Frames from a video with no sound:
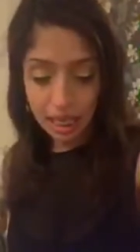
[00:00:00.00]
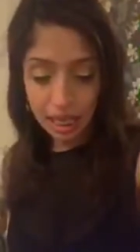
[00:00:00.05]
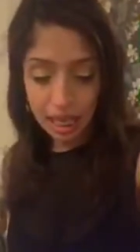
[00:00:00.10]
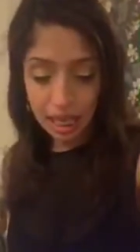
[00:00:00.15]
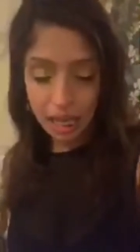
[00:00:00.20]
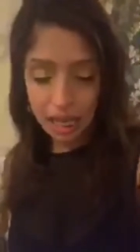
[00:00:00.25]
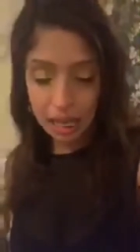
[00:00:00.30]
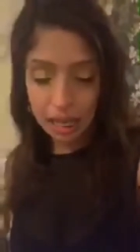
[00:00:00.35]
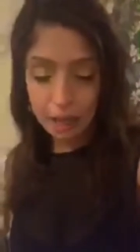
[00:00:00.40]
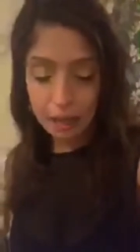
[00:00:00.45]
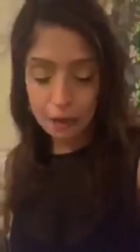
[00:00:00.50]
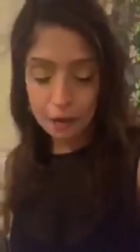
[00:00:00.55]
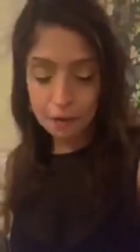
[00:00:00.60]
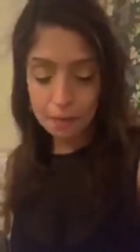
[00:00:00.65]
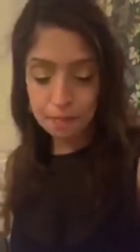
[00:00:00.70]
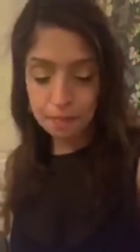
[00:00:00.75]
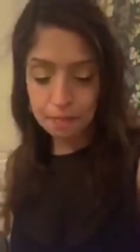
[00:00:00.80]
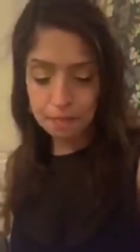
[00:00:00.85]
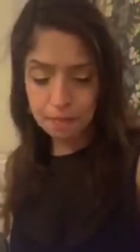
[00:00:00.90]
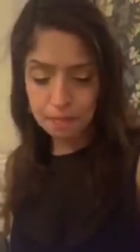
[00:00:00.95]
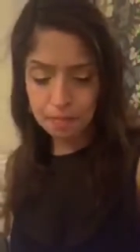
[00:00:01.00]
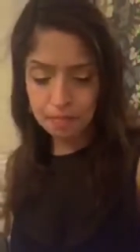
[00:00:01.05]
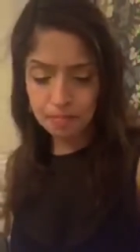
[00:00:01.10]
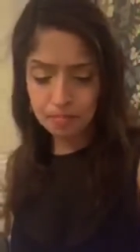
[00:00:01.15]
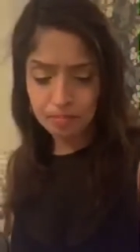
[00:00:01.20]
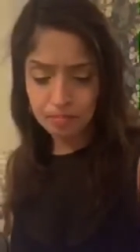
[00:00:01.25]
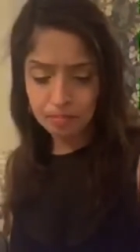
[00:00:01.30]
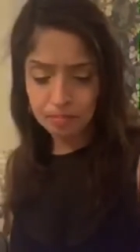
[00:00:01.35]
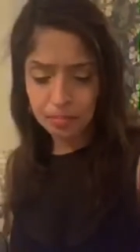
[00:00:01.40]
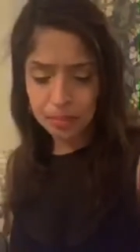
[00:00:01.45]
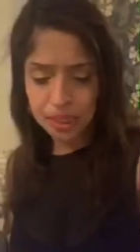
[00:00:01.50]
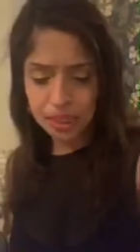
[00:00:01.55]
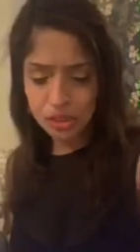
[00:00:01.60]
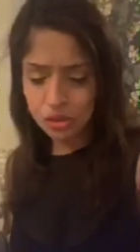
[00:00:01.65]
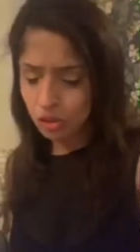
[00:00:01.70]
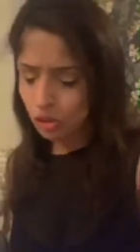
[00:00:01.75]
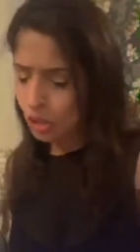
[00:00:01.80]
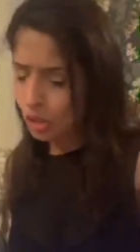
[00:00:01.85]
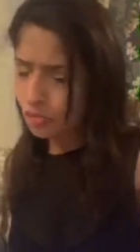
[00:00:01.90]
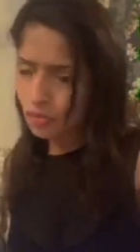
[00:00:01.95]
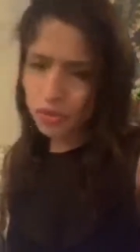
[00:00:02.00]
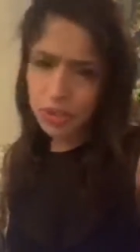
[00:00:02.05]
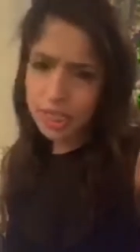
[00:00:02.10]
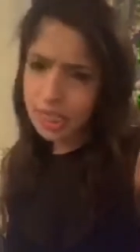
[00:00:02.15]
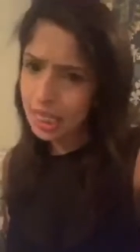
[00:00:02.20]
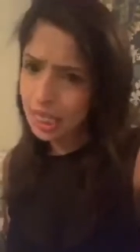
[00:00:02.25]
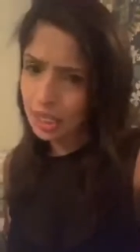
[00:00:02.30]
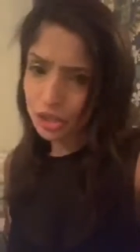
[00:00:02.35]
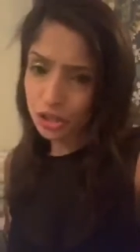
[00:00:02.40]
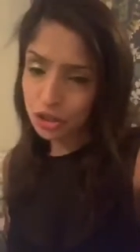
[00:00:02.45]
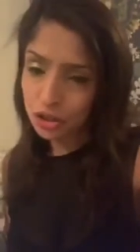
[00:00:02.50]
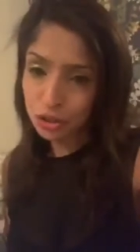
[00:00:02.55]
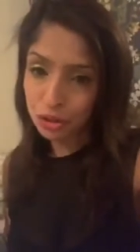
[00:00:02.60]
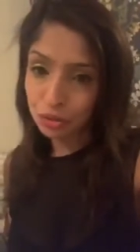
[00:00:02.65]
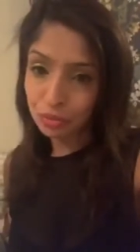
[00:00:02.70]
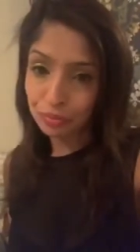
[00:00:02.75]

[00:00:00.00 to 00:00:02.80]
It's not confrontational.